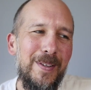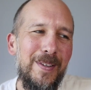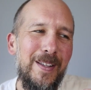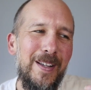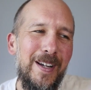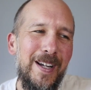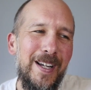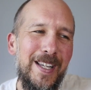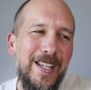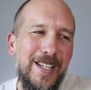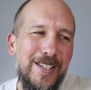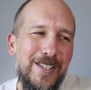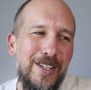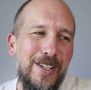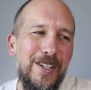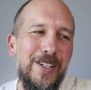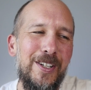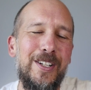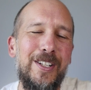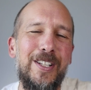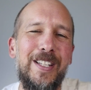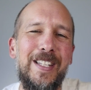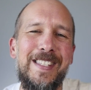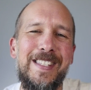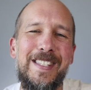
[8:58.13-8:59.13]
I guess,
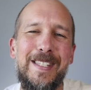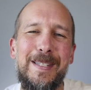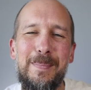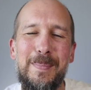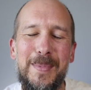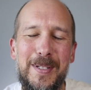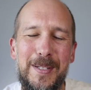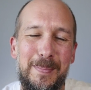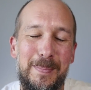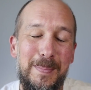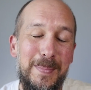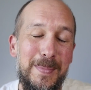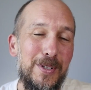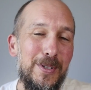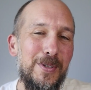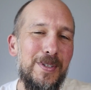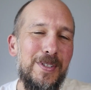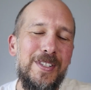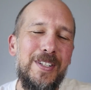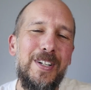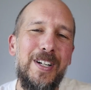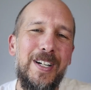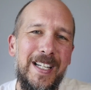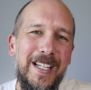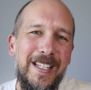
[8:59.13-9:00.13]
early symptoms or
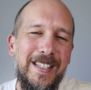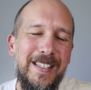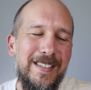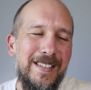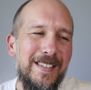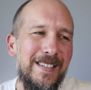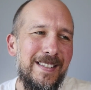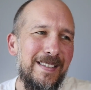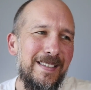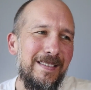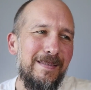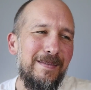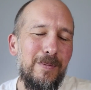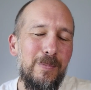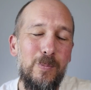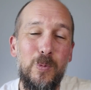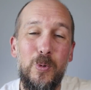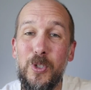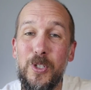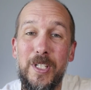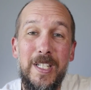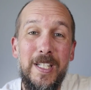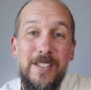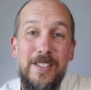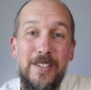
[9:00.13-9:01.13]
signs,
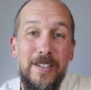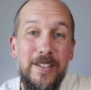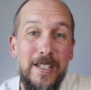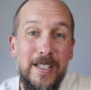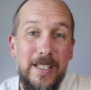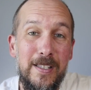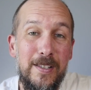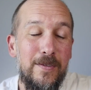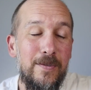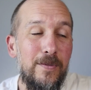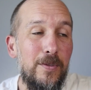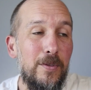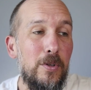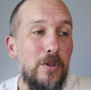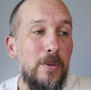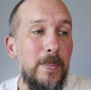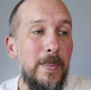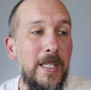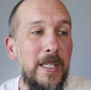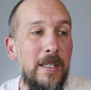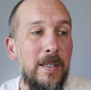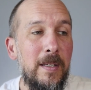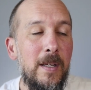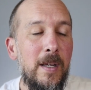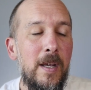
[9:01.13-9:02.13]
warning signs for
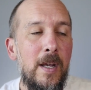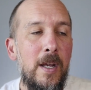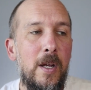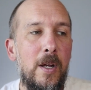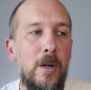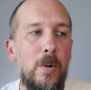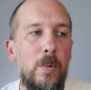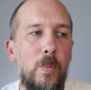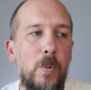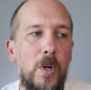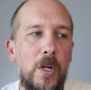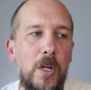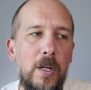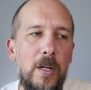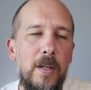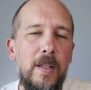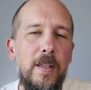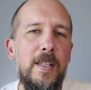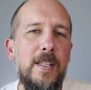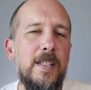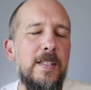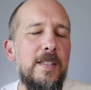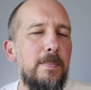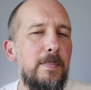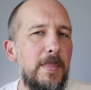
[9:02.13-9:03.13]
me, were
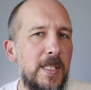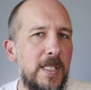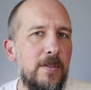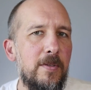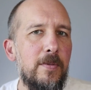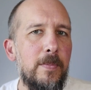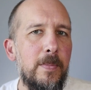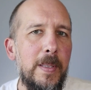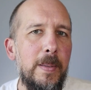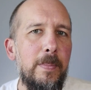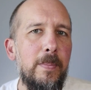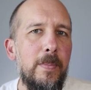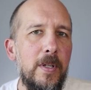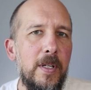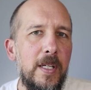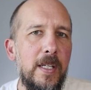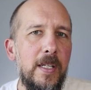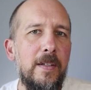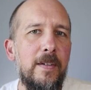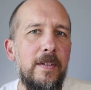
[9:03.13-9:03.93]
this misremembering